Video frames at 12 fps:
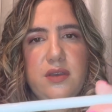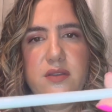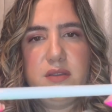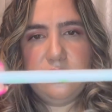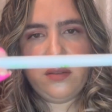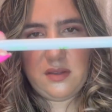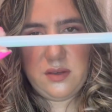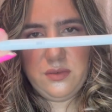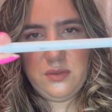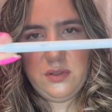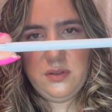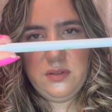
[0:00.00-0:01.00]
this is how
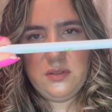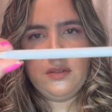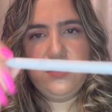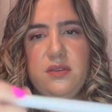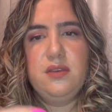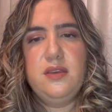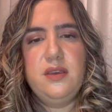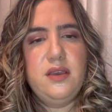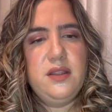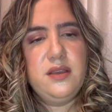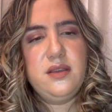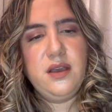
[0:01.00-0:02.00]
it looks,
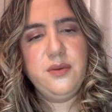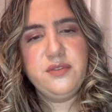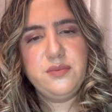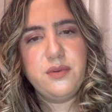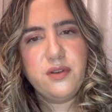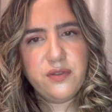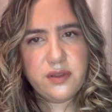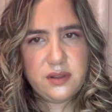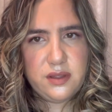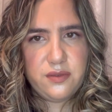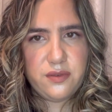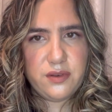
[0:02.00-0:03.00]
and it comes
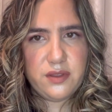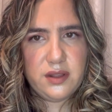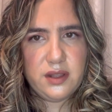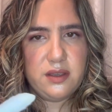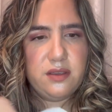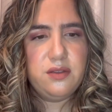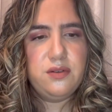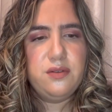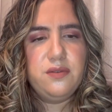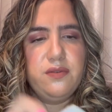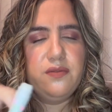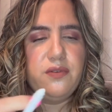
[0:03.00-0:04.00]
perfectly for the, like, you
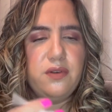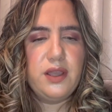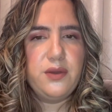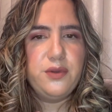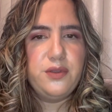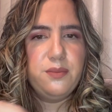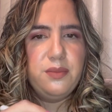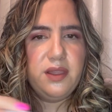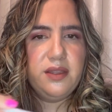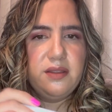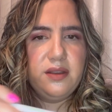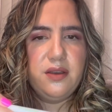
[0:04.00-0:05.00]
know, for like when you're
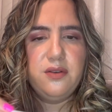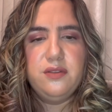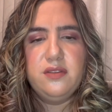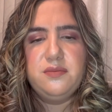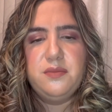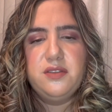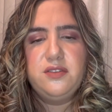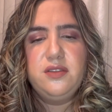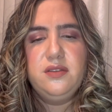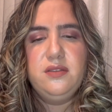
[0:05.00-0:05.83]
blending out the smudgy,